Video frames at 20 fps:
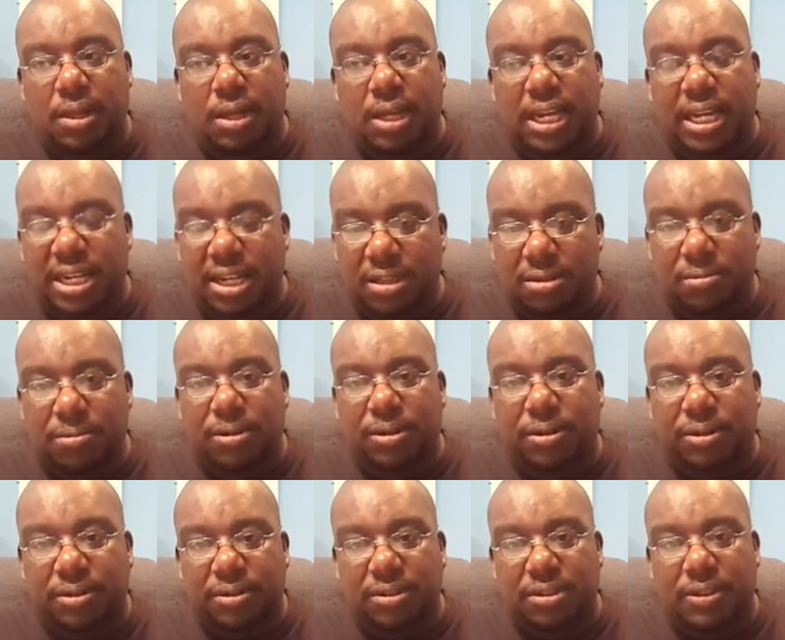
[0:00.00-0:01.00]
In other
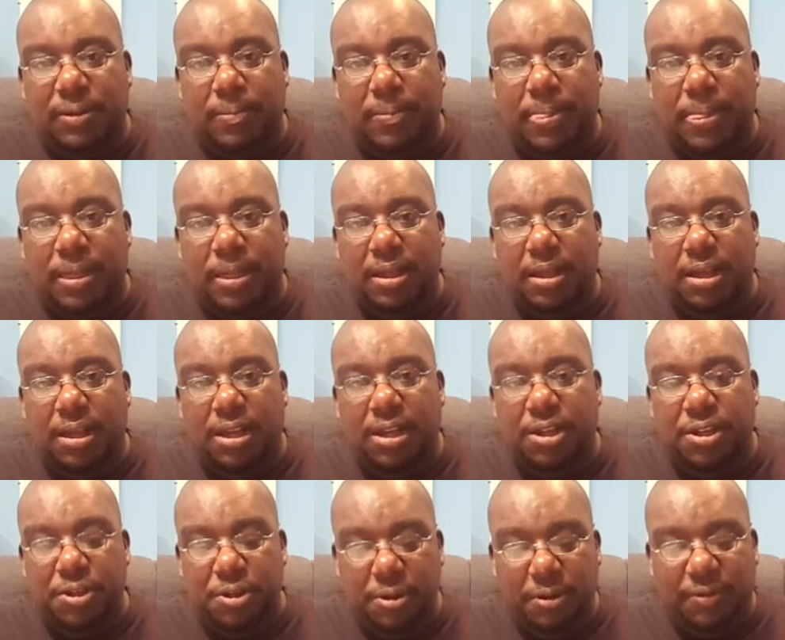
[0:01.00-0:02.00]
words,
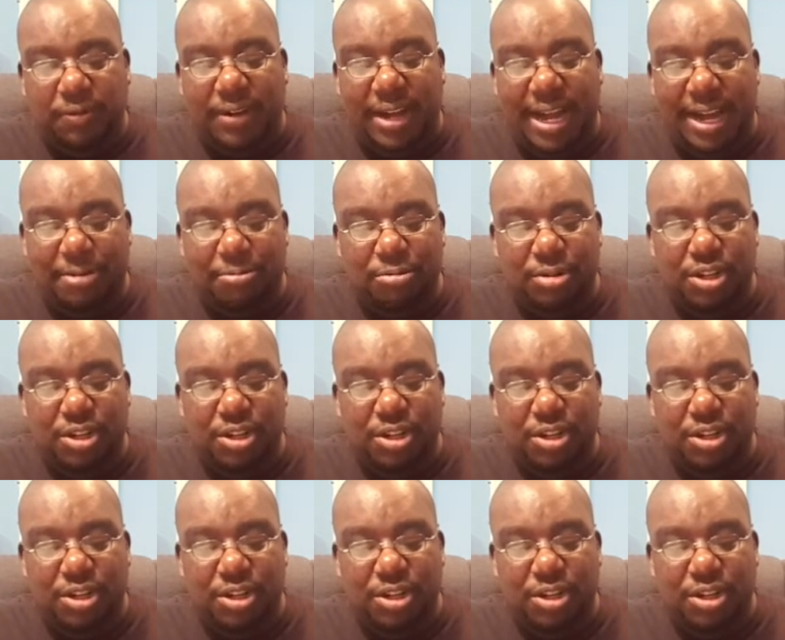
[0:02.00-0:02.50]
you'll find